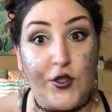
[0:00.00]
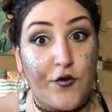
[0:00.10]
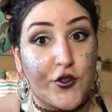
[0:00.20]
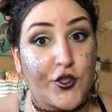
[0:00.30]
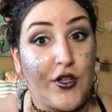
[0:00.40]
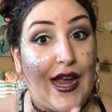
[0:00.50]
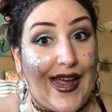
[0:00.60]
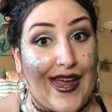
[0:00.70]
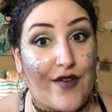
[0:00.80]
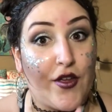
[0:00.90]
I do for sure
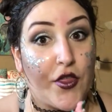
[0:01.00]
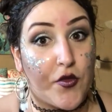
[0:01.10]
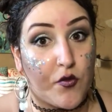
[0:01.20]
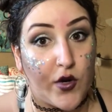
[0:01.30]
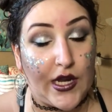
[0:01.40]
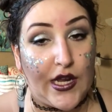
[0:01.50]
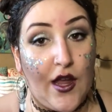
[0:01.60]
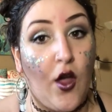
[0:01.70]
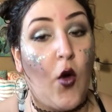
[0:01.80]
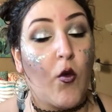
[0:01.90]
have three
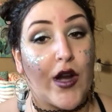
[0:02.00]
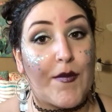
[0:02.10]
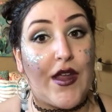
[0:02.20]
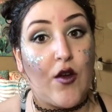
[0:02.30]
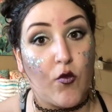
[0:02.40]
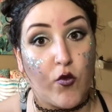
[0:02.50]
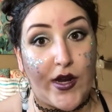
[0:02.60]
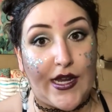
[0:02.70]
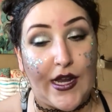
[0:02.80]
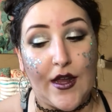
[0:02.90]
we're gonna be
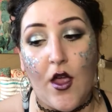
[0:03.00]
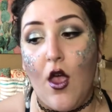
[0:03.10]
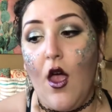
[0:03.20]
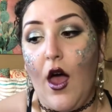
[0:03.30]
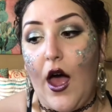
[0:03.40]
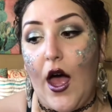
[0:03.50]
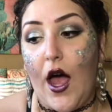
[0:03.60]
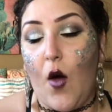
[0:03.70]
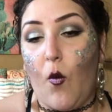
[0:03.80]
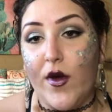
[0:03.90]
reading.
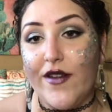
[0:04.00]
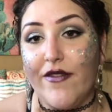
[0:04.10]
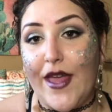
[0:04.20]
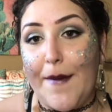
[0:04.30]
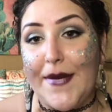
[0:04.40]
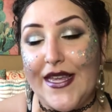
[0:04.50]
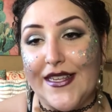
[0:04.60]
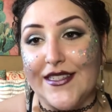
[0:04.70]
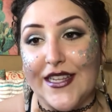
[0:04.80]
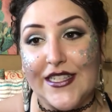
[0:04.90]
Uh, one of them
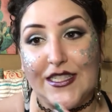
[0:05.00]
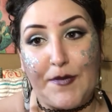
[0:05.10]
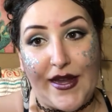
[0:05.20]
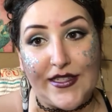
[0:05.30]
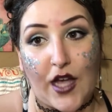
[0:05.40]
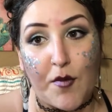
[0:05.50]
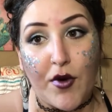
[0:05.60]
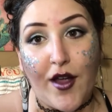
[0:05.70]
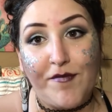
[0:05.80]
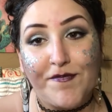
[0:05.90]
is Space
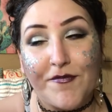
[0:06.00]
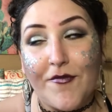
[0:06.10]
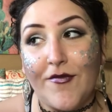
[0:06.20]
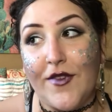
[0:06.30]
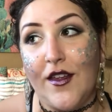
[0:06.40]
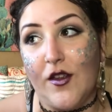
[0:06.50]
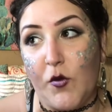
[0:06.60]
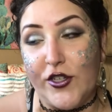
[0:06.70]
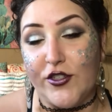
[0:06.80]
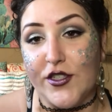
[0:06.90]
Opera,
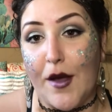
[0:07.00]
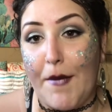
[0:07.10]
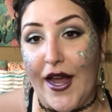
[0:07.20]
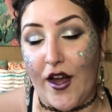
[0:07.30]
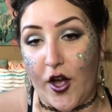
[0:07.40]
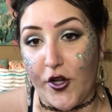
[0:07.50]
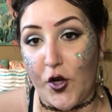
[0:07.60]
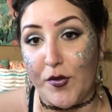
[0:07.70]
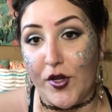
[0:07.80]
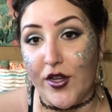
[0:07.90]
which is my
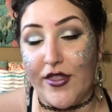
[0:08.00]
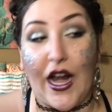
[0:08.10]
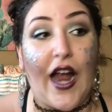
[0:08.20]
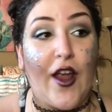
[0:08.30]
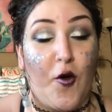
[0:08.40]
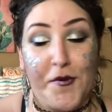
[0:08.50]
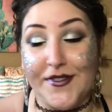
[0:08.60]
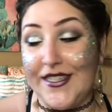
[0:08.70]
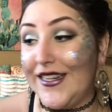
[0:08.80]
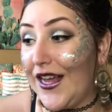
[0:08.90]
audiobook that I
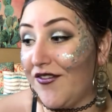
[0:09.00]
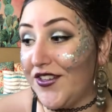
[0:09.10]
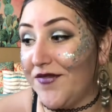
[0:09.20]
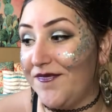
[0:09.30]
almost DNF'd.